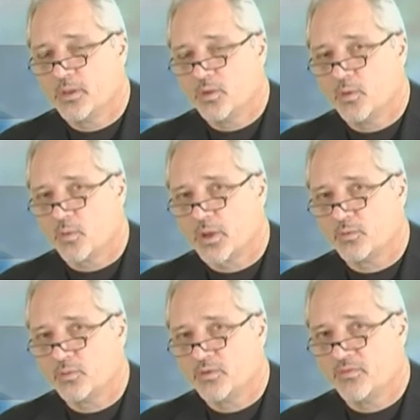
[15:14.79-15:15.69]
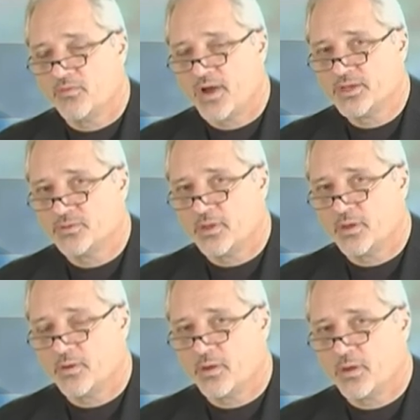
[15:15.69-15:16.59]
you're working with an advisor
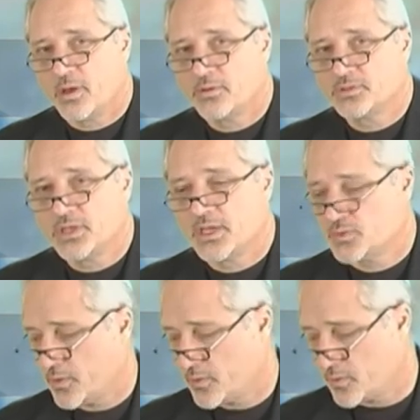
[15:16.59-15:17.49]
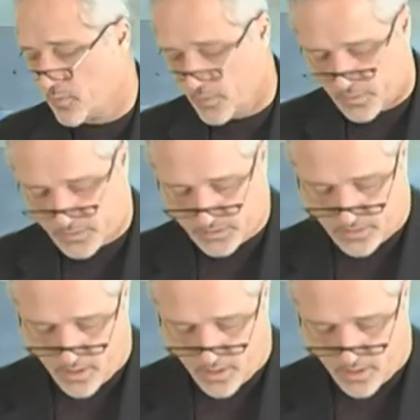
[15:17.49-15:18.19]
that understands what the rules